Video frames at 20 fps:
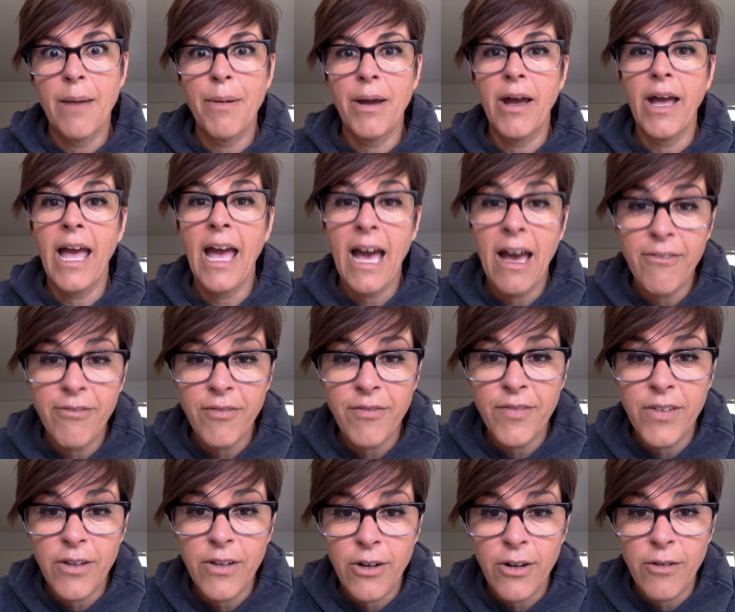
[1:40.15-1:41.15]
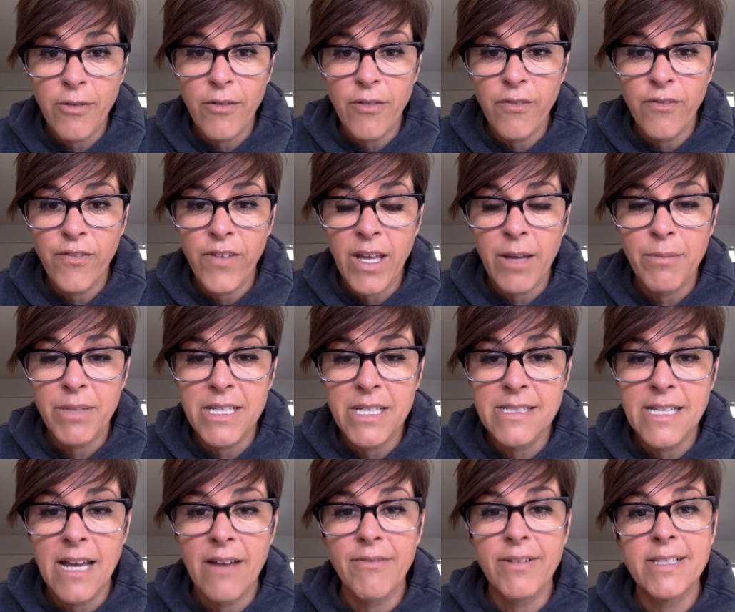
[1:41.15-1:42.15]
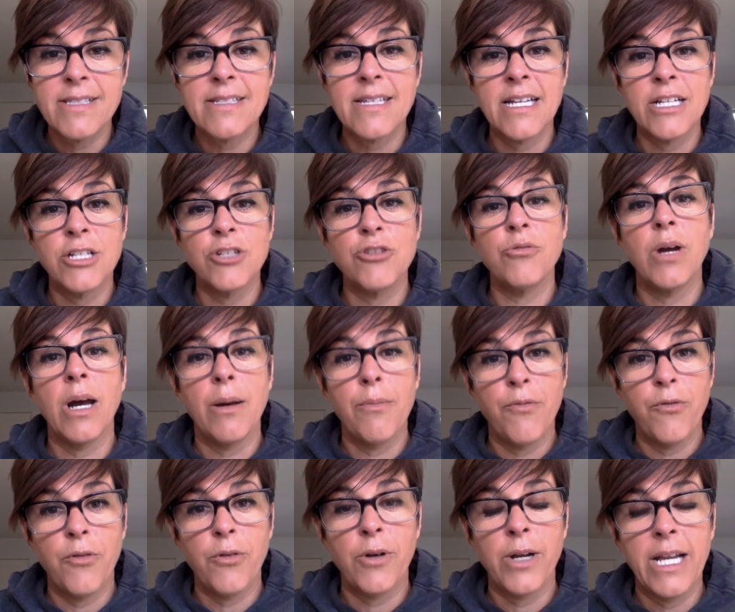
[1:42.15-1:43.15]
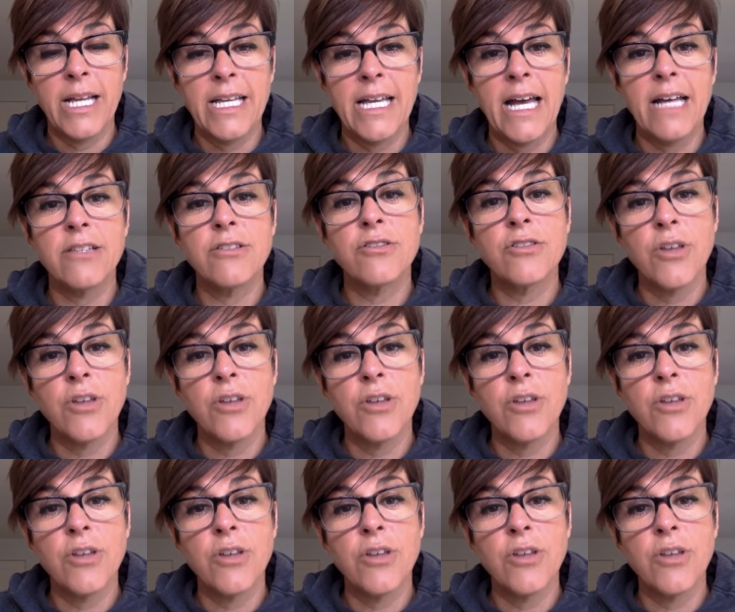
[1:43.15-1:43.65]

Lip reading: About half of your families haven't signed you up for it yet.